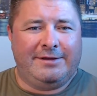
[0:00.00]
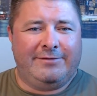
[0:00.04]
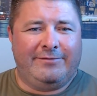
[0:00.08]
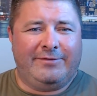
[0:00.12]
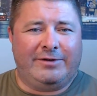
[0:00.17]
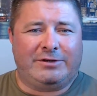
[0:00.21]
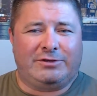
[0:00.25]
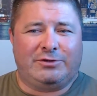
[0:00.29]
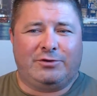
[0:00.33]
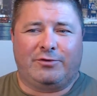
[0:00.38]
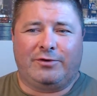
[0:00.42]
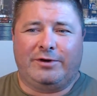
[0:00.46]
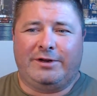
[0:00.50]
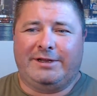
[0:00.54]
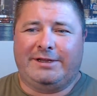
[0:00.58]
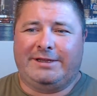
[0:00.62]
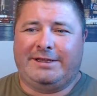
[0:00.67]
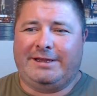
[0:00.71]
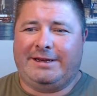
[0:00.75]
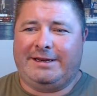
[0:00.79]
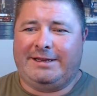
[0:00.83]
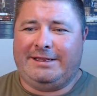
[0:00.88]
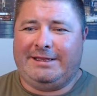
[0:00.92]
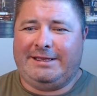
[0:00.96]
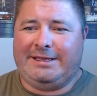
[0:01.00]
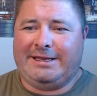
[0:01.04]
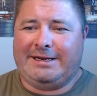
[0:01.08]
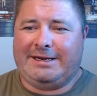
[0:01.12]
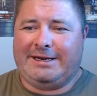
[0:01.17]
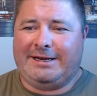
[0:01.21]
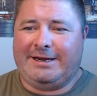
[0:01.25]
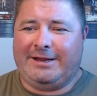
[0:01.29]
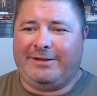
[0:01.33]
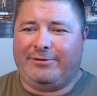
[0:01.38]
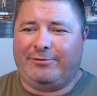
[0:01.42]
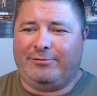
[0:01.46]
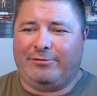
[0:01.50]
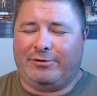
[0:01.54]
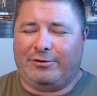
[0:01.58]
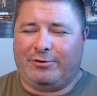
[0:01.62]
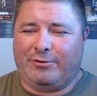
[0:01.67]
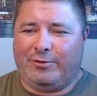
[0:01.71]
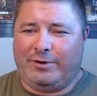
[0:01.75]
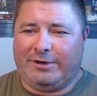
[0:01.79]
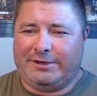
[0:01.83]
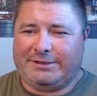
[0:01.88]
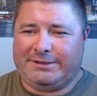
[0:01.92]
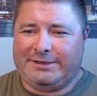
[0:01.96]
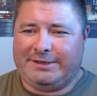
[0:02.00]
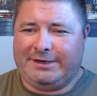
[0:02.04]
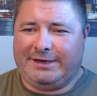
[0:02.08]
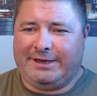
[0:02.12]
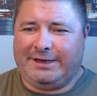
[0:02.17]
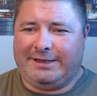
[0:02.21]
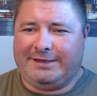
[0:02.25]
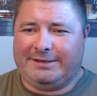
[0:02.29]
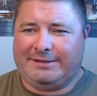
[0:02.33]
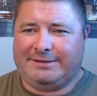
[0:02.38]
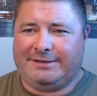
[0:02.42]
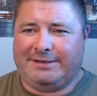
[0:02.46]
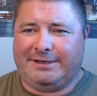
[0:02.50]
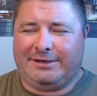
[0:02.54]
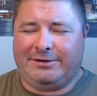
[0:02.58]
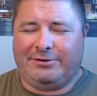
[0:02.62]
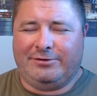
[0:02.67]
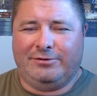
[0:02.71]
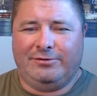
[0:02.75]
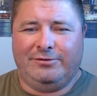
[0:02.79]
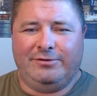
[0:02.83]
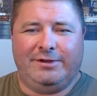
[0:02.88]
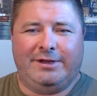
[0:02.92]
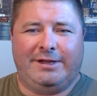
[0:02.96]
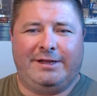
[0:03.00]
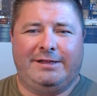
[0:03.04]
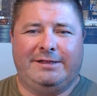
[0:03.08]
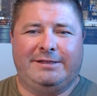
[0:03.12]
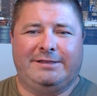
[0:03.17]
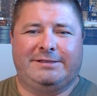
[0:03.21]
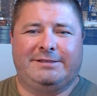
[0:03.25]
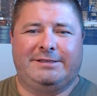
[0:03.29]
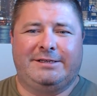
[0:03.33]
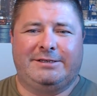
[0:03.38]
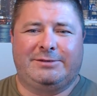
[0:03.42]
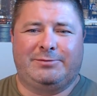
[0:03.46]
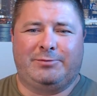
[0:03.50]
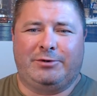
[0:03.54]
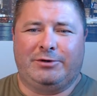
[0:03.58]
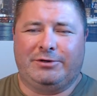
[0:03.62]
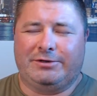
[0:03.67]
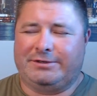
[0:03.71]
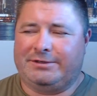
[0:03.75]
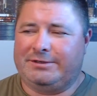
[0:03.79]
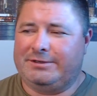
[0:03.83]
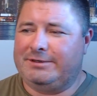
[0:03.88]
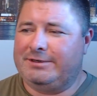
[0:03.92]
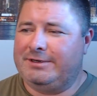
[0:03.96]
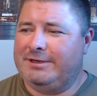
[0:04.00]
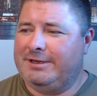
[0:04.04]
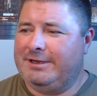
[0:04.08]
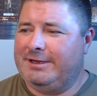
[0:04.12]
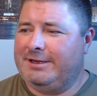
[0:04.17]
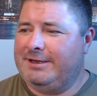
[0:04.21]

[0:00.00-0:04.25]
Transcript: Victoria getting yet another request today and saying, who the hell is this person?